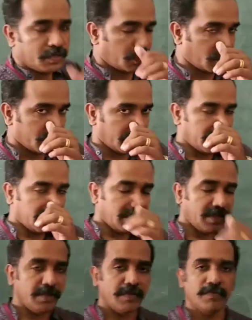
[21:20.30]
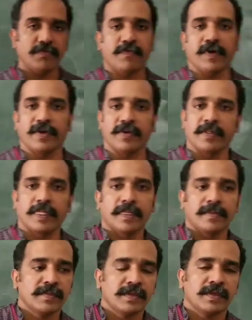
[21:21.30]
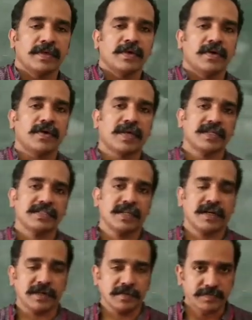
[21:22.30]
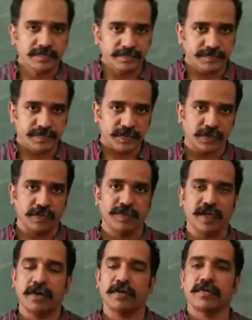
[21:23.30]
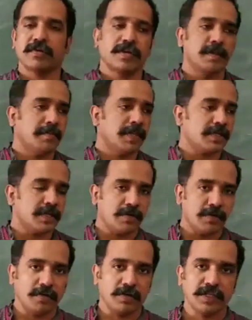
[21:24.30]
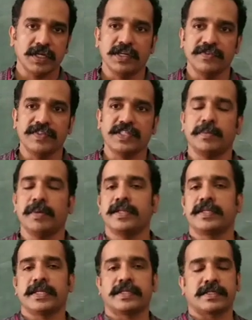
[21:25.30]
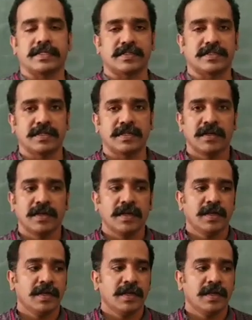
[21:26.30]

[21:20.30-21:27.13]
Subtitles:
25. Okay, children, so we have completed all the divisibility test.